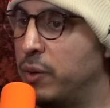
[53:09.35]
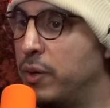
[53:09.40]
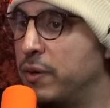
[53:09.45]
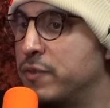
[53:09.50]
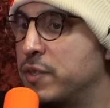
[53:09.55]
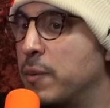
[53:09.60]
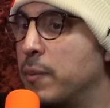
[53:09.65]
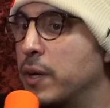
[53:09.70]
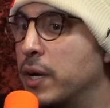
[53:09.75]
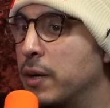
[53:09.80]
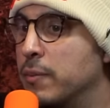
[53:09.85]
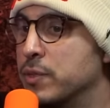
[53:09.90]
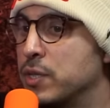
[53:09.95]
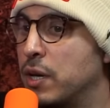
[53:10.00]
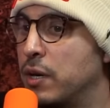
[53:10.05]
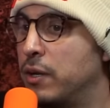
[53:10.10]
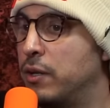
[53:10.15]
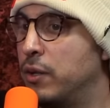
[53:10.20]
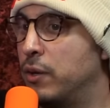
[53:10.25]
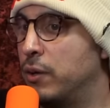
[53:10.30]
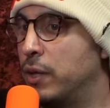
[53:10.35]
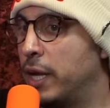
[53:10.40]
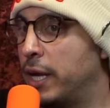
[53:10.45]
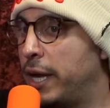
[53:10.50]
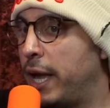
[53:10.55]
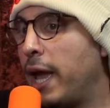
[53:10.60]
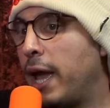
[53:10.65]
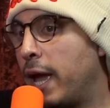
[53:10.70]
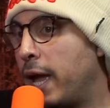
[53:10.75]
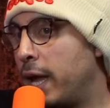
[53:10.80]
But if someone comes on and they're
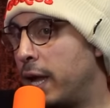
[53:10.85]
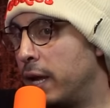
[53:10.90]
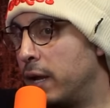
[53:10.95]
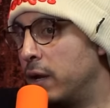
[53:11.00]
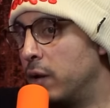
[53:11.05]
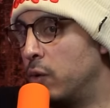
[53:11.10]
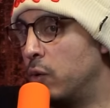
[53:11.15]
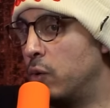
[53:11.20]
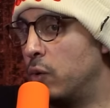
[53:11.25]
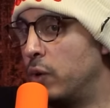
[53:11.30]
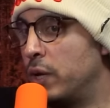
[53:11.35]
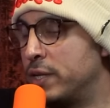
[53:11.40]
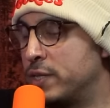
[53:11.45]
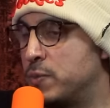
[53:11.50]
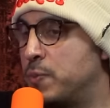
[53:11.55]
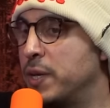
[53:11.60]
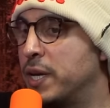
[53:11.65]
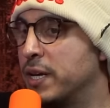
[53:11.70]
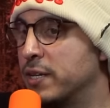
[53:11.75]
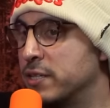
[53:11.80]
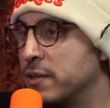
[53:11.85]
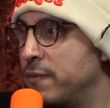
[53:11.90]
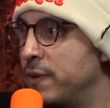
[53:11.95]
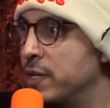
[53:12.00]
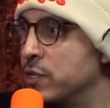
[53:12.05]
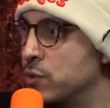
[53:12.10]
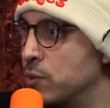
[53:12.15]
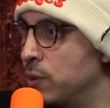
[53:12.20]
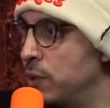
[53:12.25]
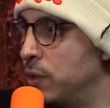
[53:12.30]
like, "Hey, it's because
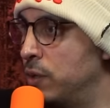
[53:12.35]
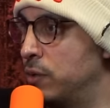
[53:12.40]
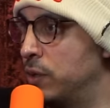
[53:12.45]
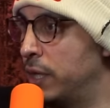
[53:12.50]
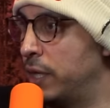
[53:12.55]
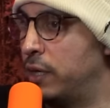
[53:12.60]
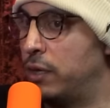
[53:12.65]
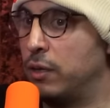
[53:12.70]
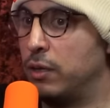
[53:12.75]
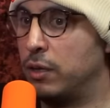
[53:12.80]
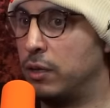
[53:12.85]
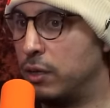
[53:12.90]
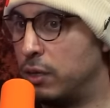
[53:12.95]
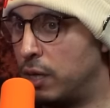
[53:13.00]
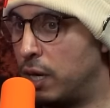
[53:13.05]
of Israel," like